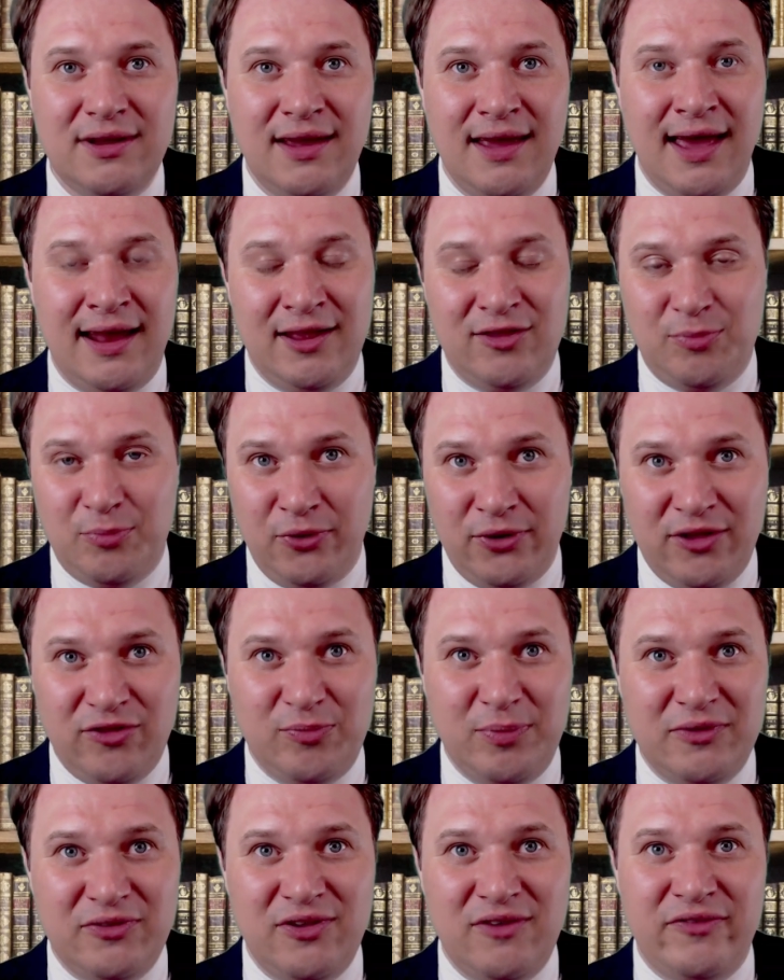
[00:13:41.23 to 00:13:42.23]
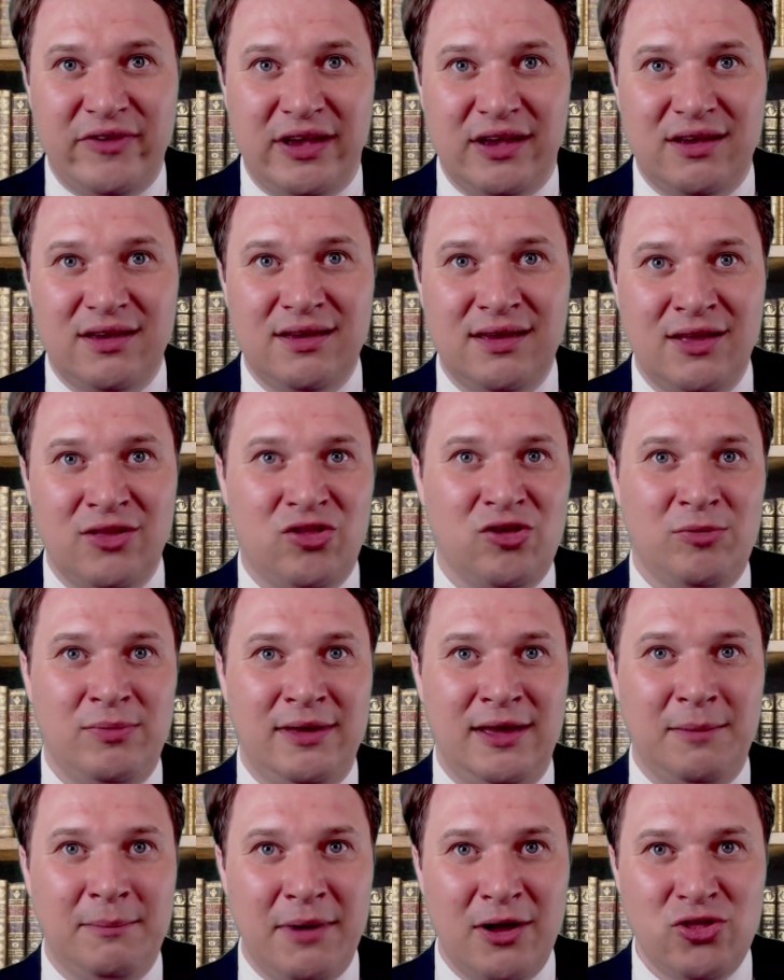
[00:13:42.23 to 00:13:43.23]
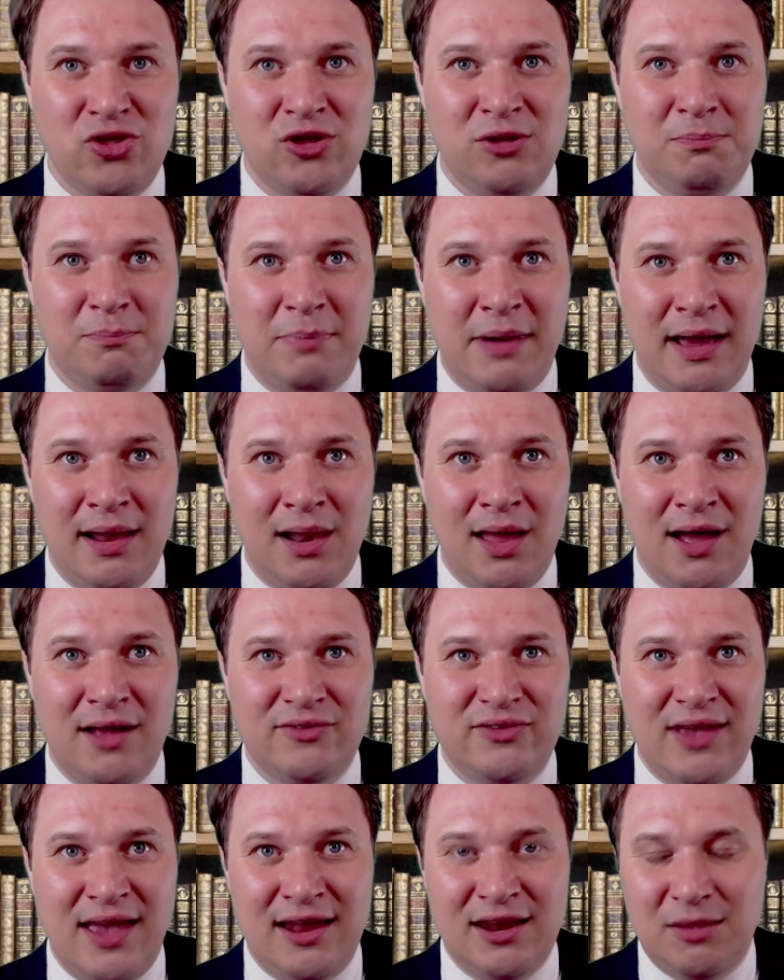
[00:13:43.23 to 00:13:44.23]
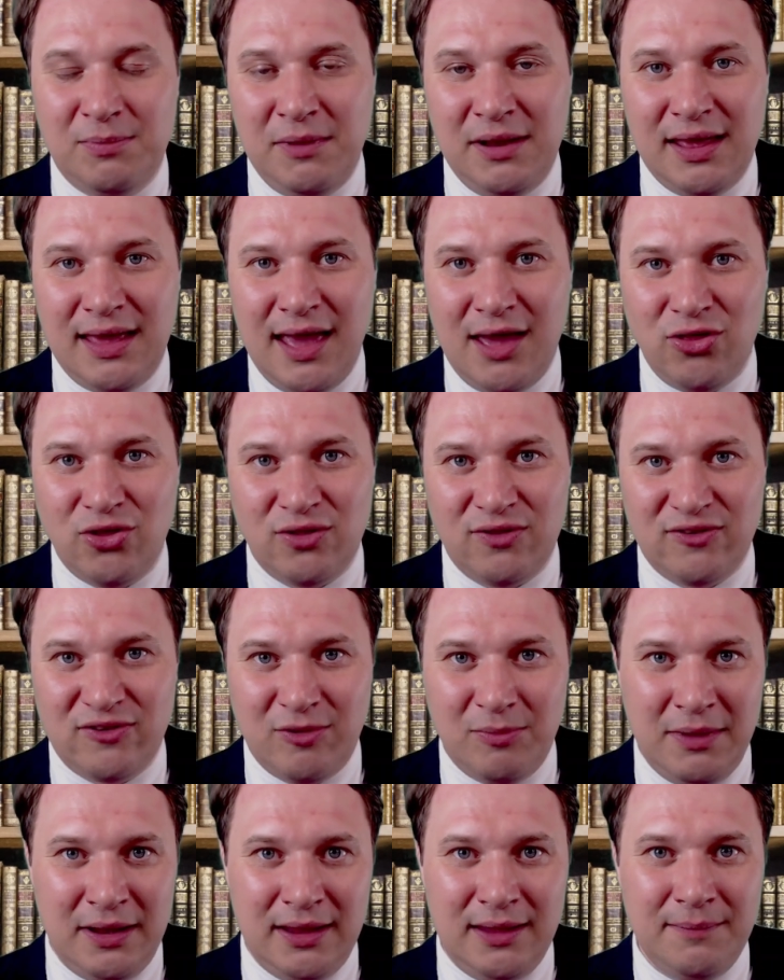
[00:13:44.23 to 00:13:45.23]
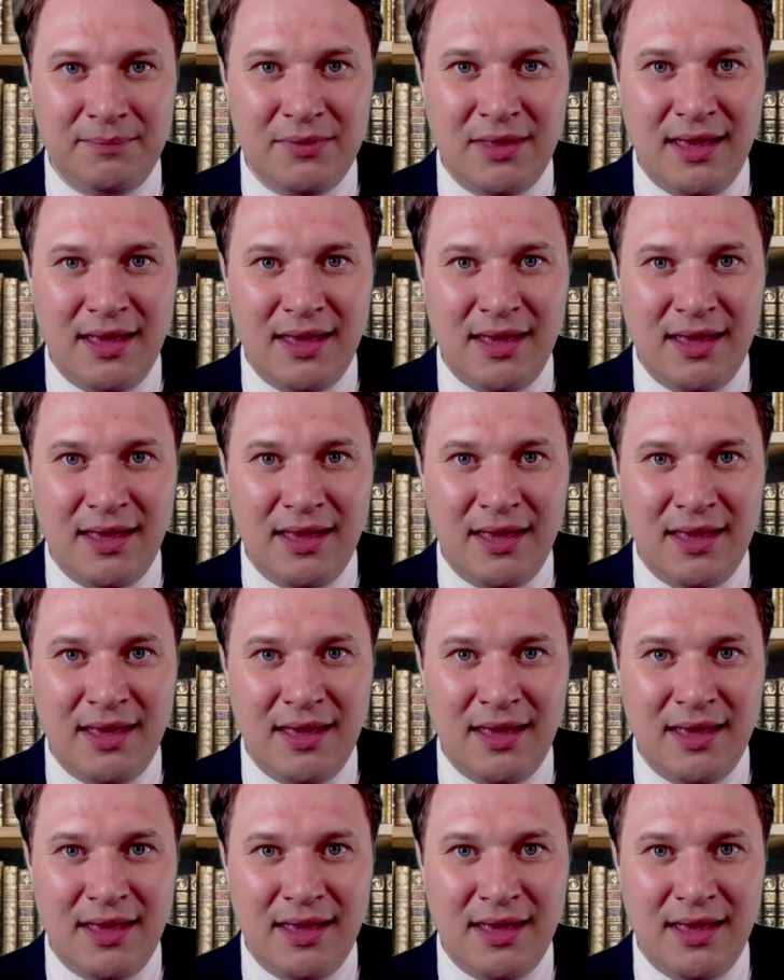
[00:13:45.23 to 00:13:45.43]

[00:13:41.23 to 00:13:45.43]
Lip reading: And it's pretty specific. It shall be a budget, bylaws, and communications committee.